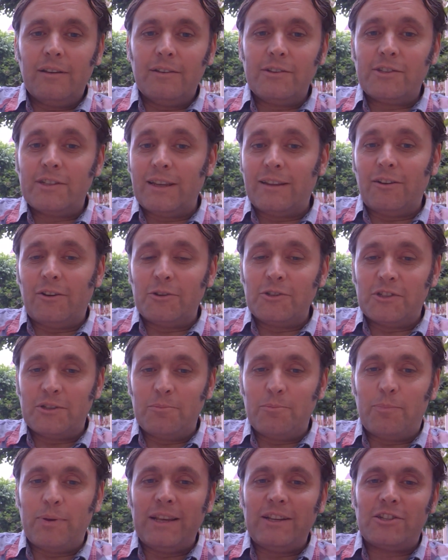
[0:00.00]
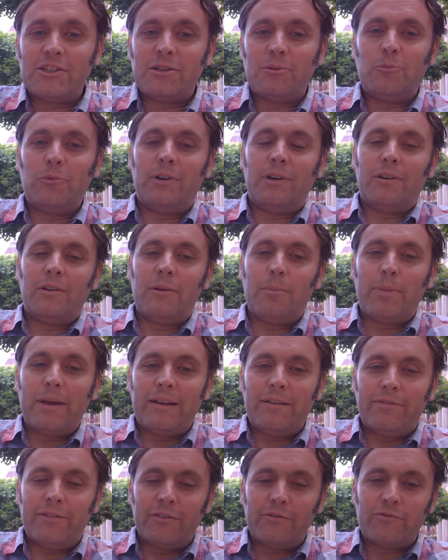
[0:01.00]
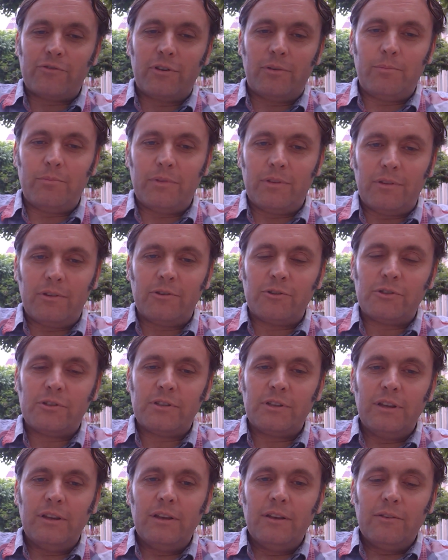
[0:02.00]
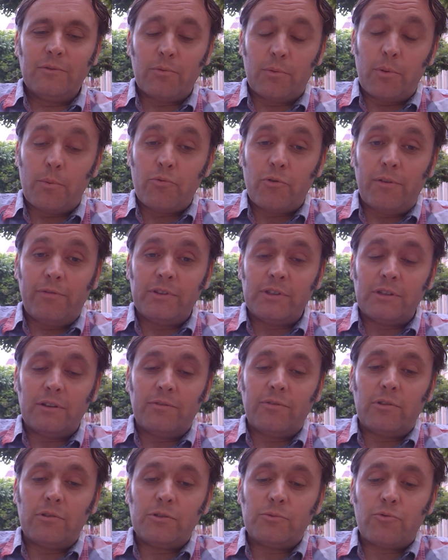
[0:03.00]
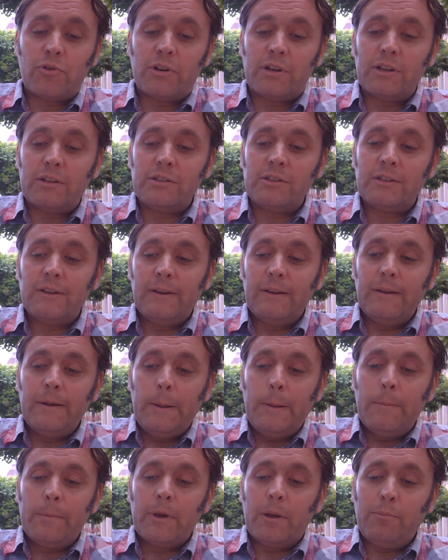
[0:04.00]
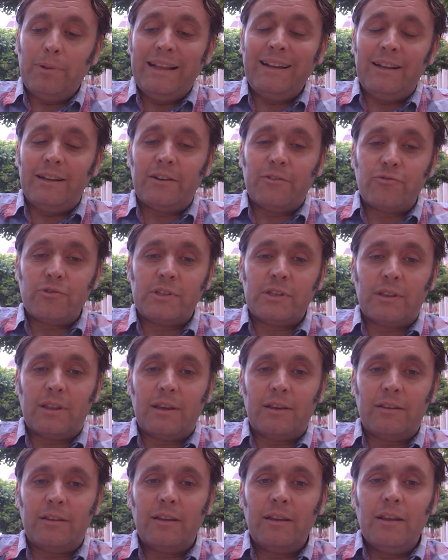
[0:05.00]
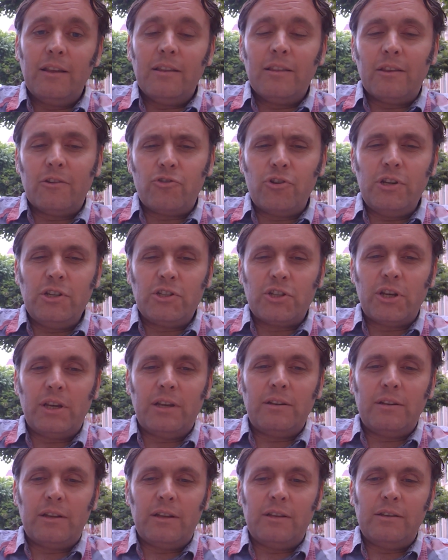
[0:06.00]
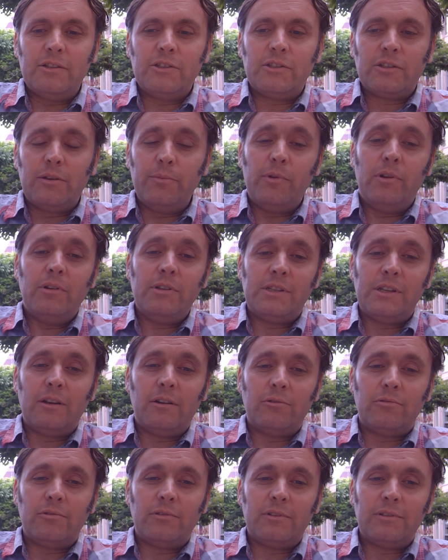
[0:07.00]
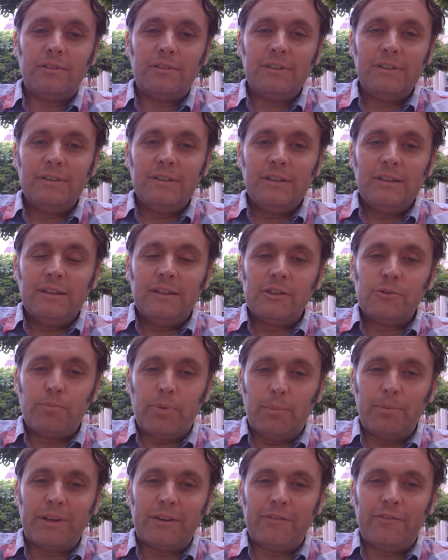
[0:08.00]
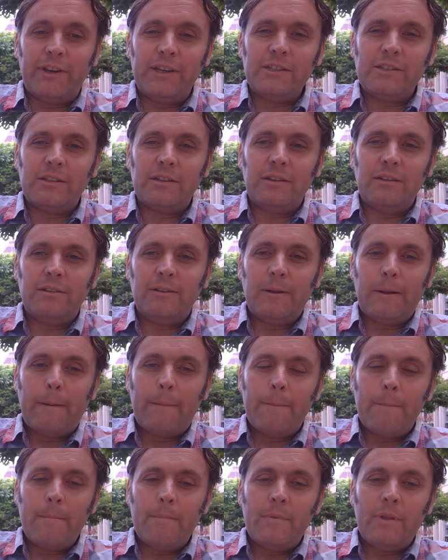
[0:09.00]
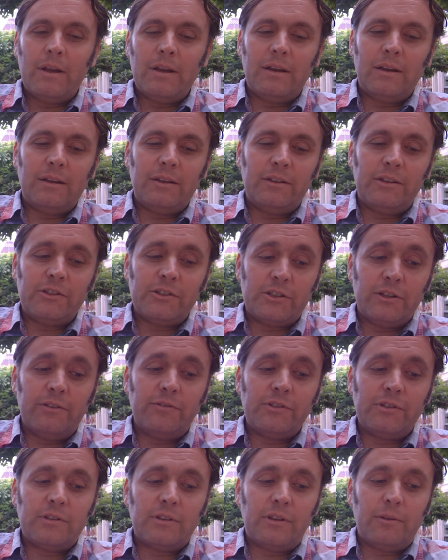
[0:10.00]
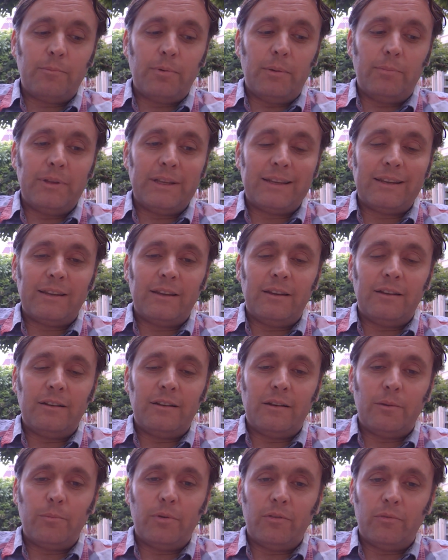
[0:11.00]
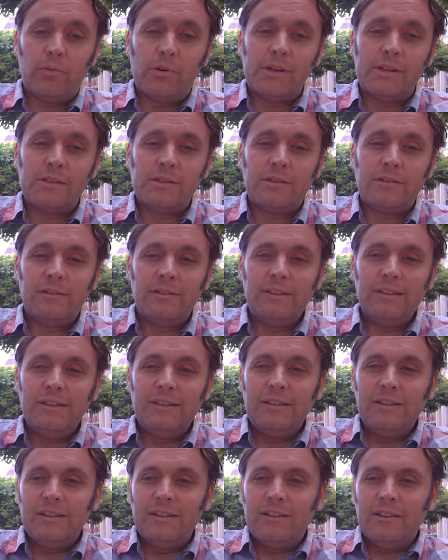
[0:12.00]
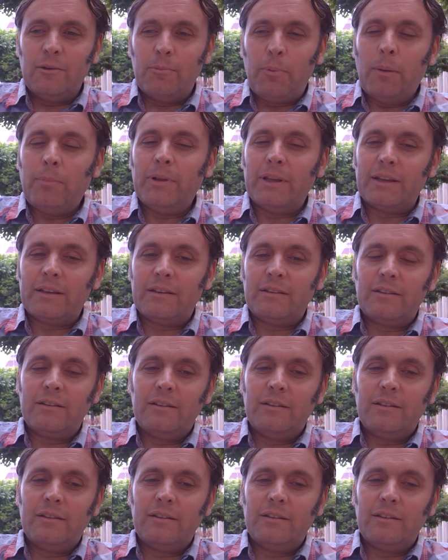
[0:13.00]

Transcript: sitting on some beach somewhere are going to benefit from the profits of those products. Completely different to that. The Green Shed is community owned. It's public facing, and it serves the public in a number of ways. The public,